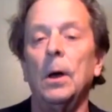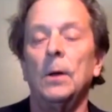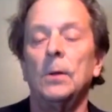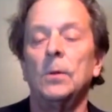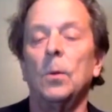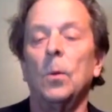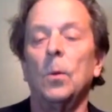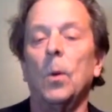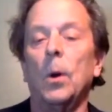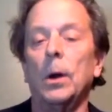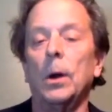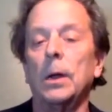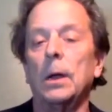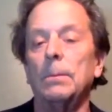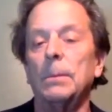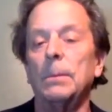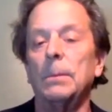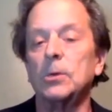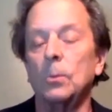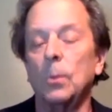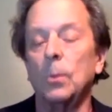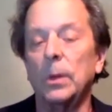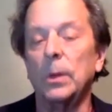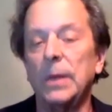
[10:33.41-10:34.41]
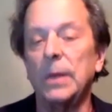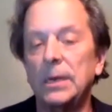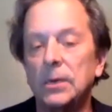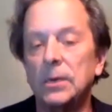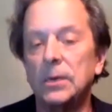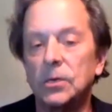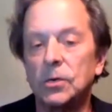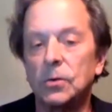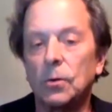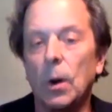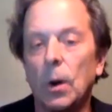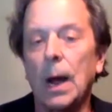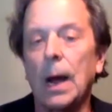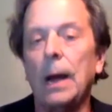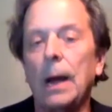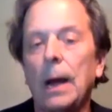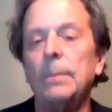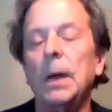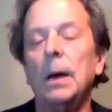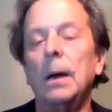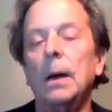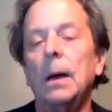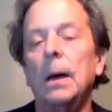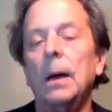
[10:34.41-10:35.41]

The Warren Commission, when they described